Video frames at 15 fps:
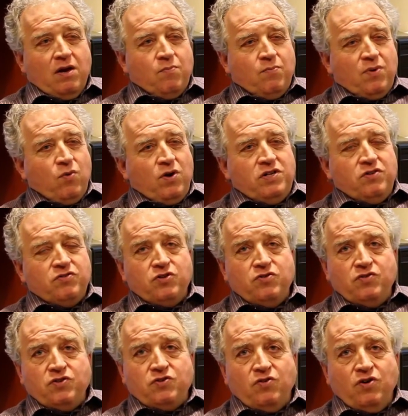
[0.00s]
But when you
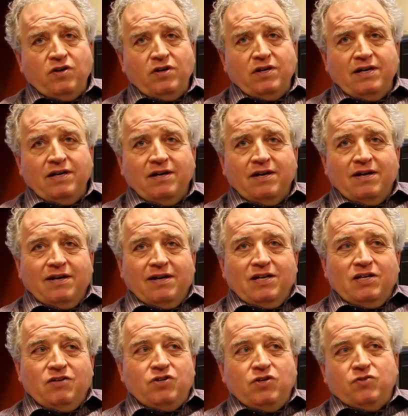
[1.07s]
turn the trolley,
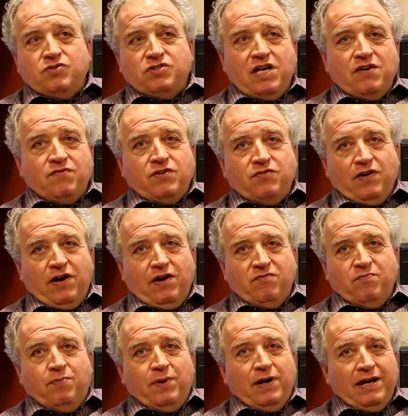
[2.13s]
you don't save the
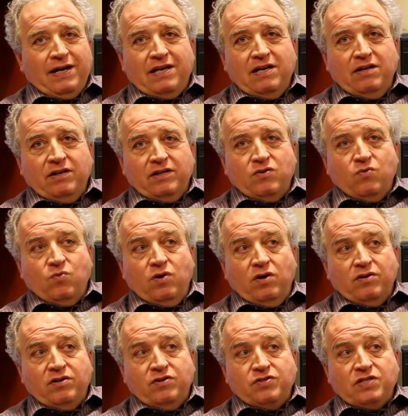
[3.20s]
five by killing the
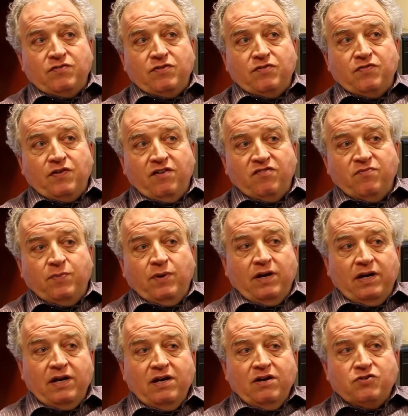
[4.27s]
one. You save the five
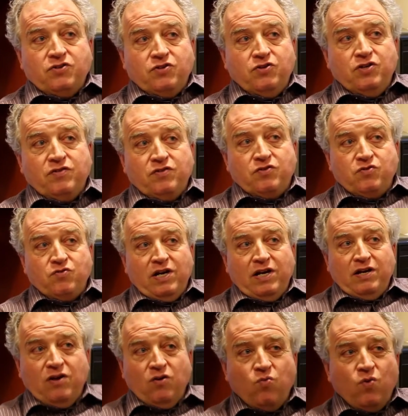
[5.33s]
by turning the
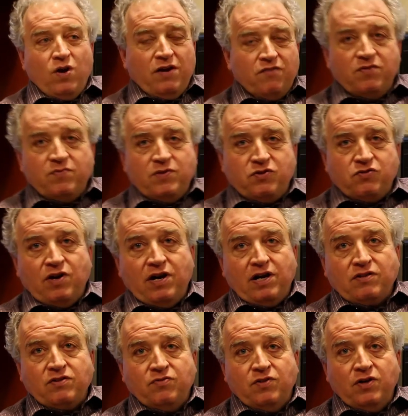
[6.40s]
train away from the
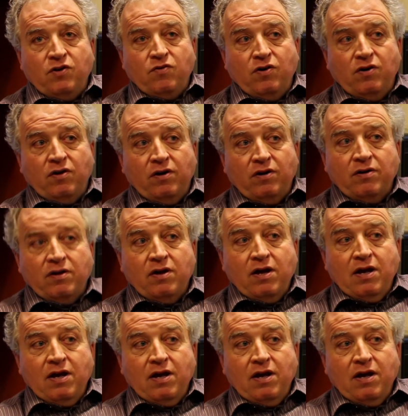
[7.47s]
track that they're on.